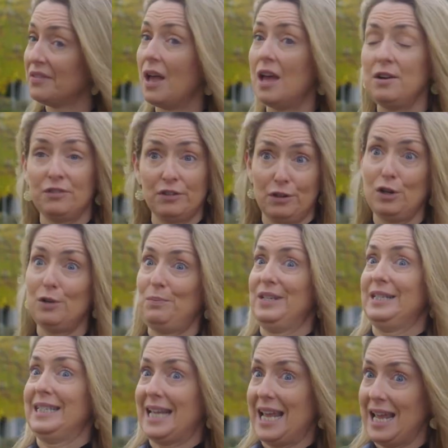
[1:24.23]
another couple
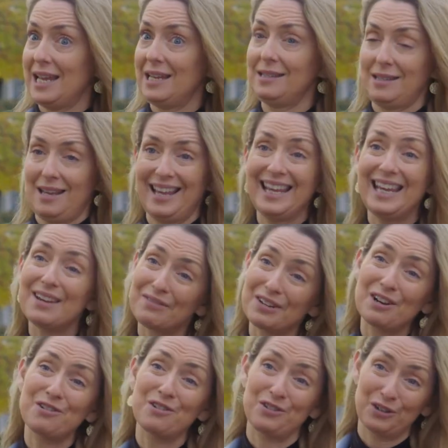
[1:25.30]
of days, even
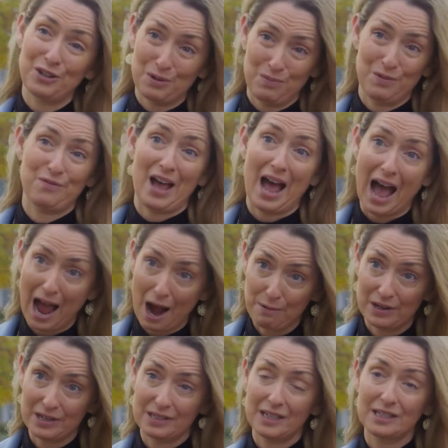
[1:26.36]
another couple of hours,